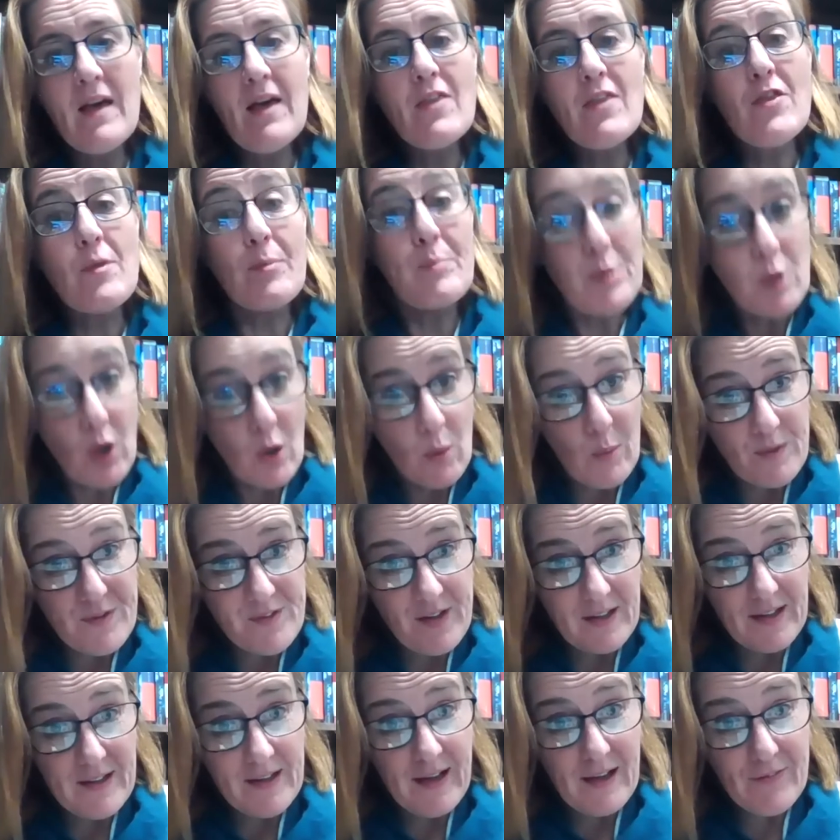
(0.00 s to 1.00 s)
The plot was
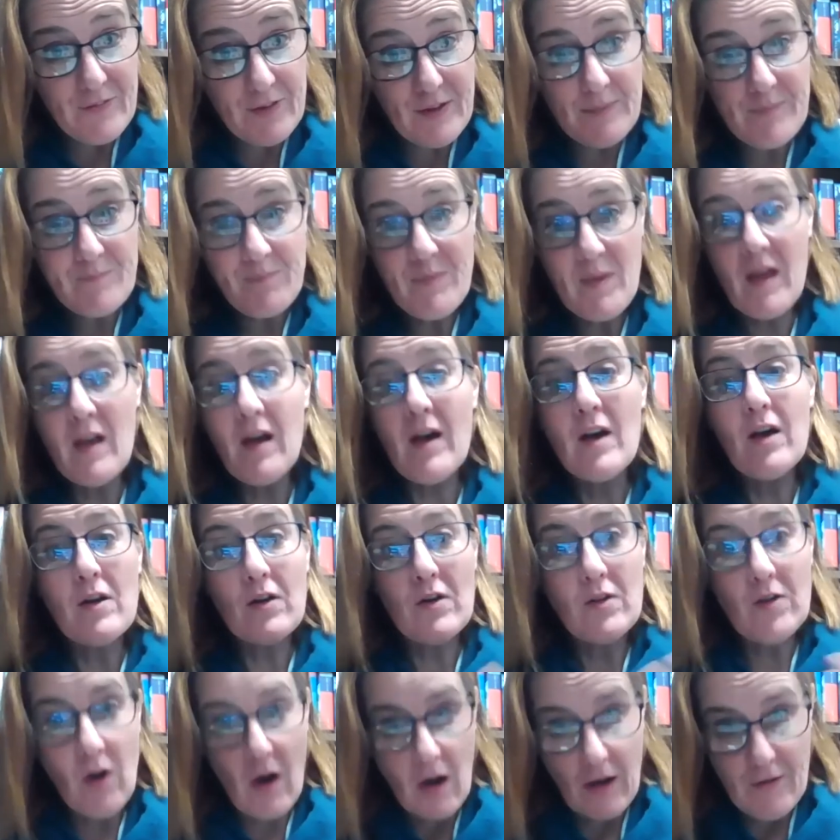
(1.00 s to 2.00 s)
uncovered.
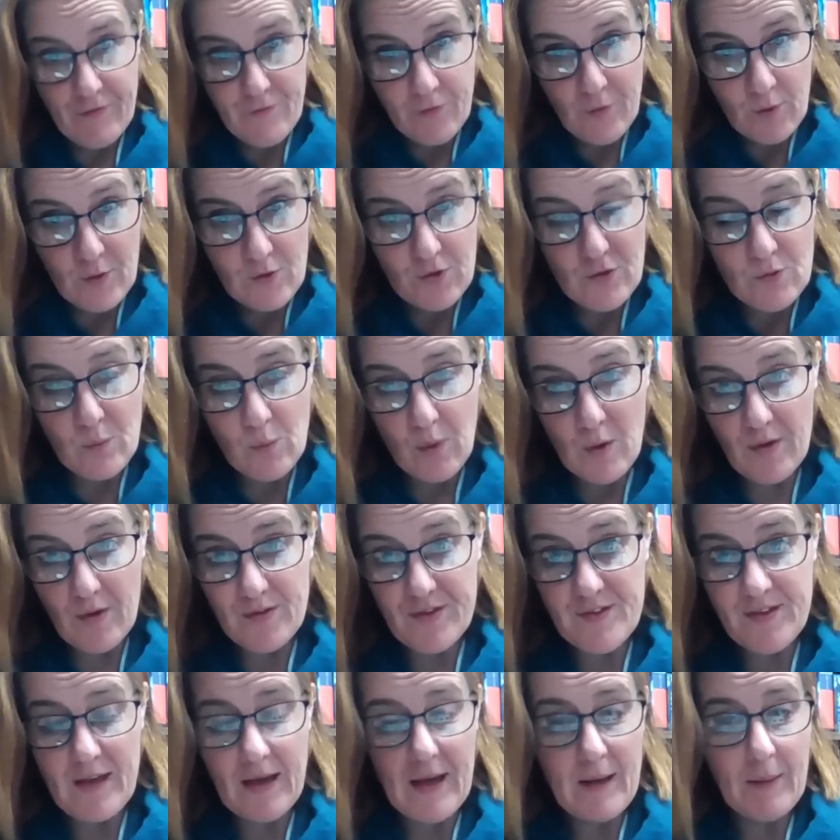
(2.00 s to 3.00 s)
Guy Fawkes
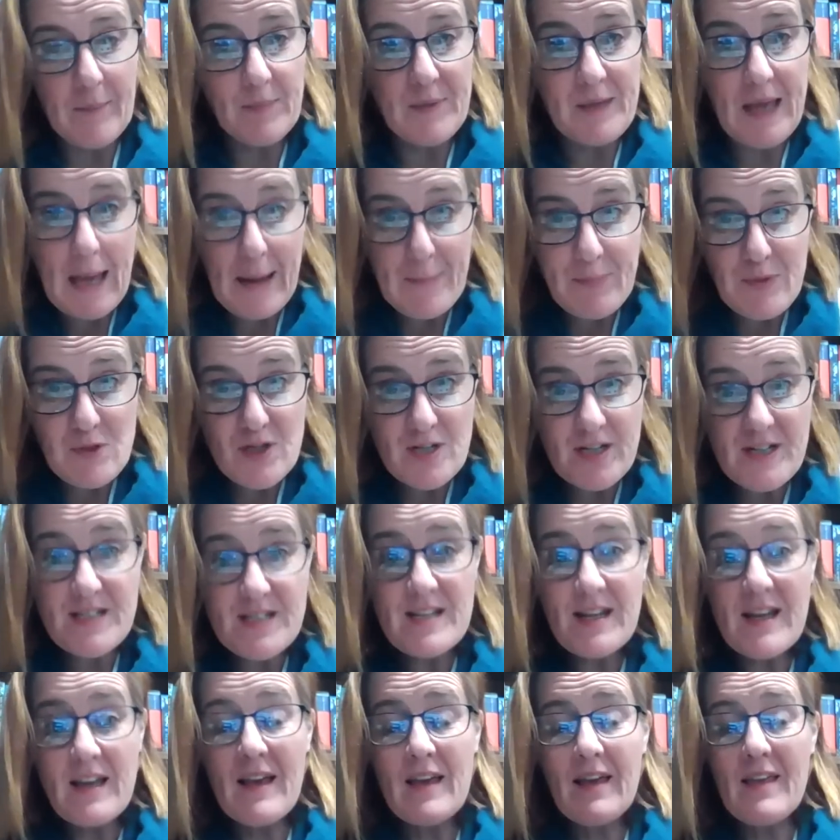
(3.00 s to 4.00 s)
was captured.
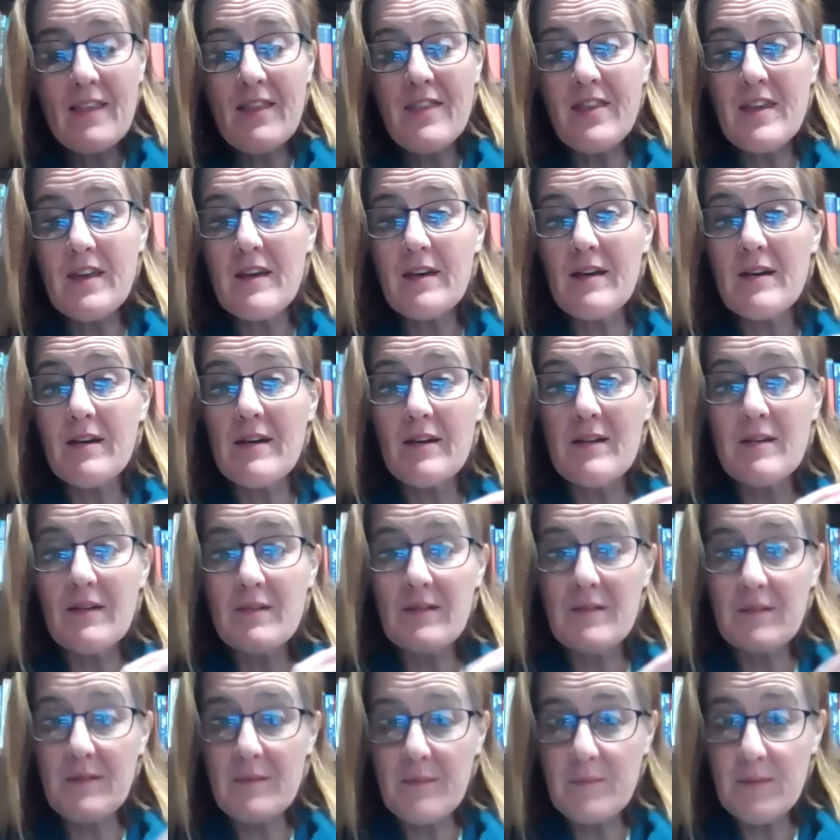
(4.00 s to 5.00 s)
The
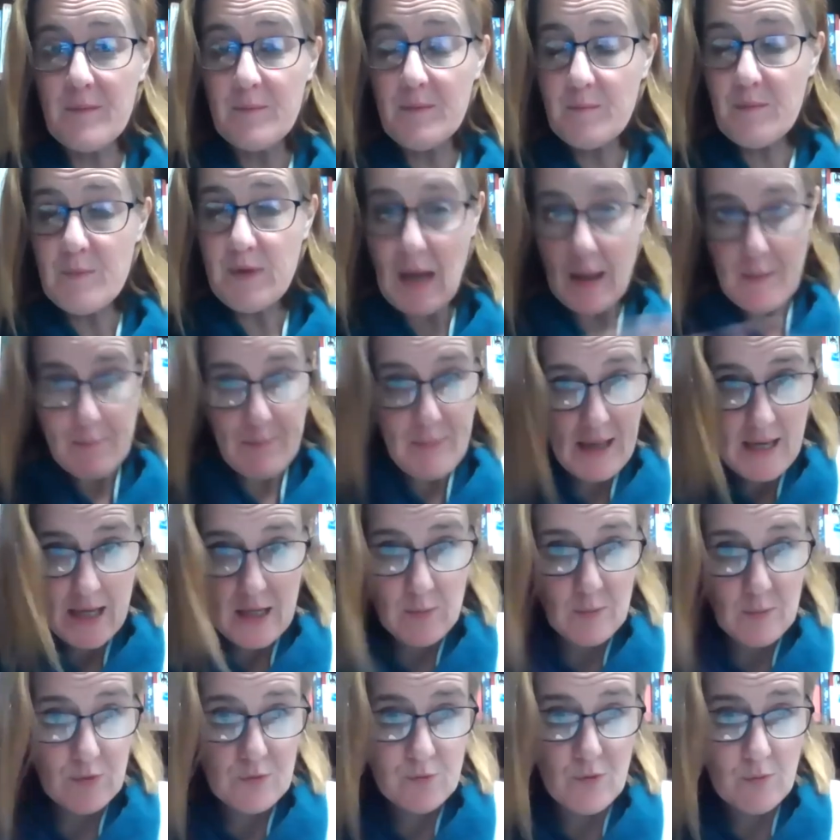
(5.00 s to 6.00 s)
gunpowder
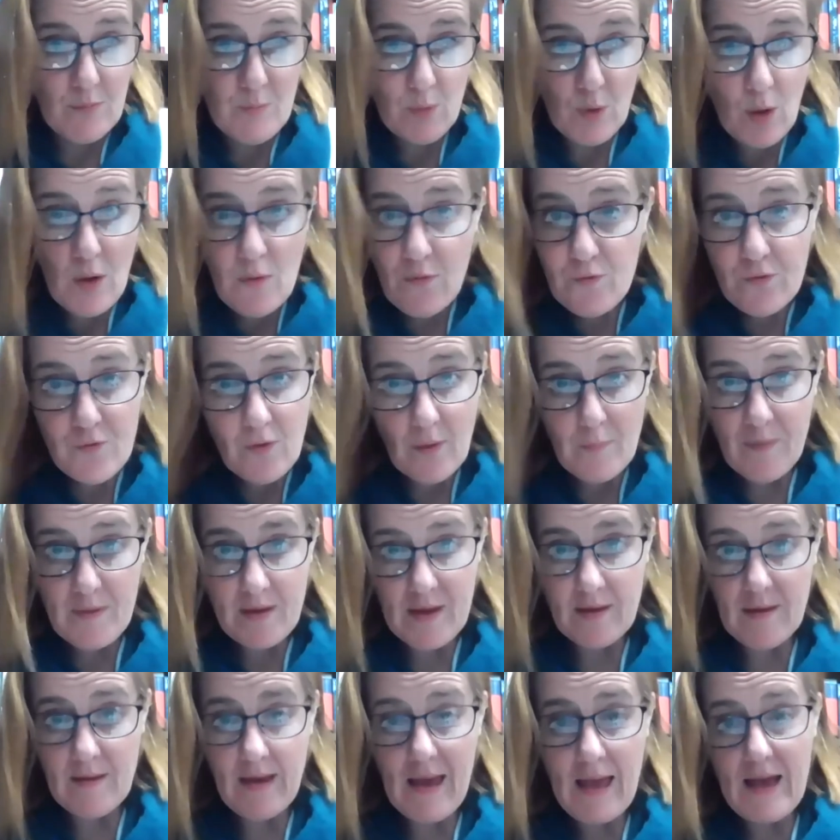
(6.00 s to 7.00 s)
was removed from
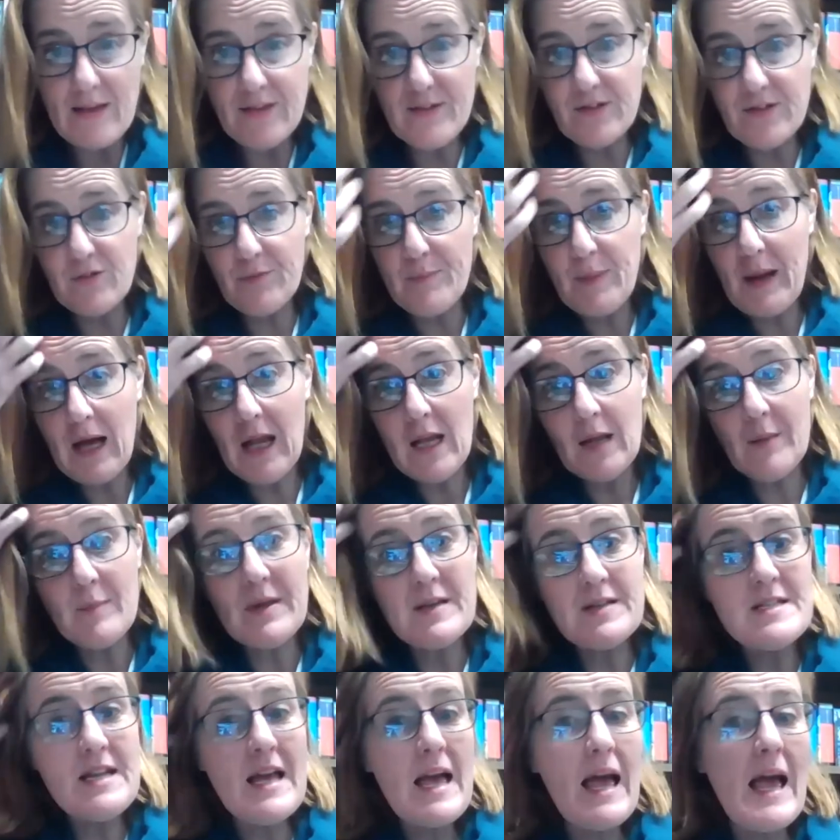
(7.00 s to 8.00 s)
the Houses of
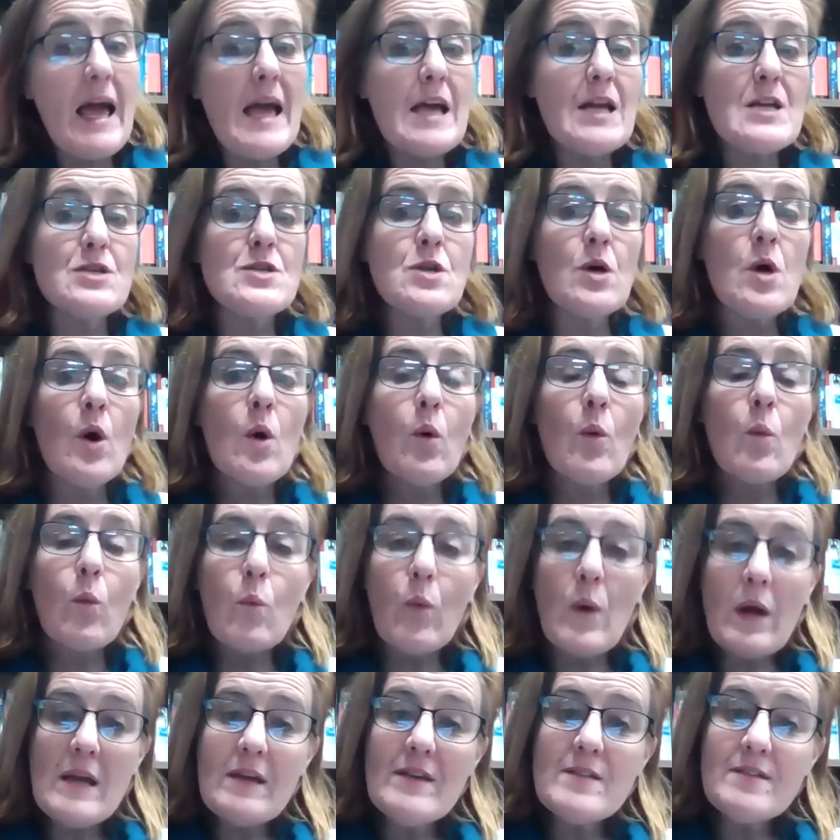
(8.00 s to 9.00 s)
Parliament, and we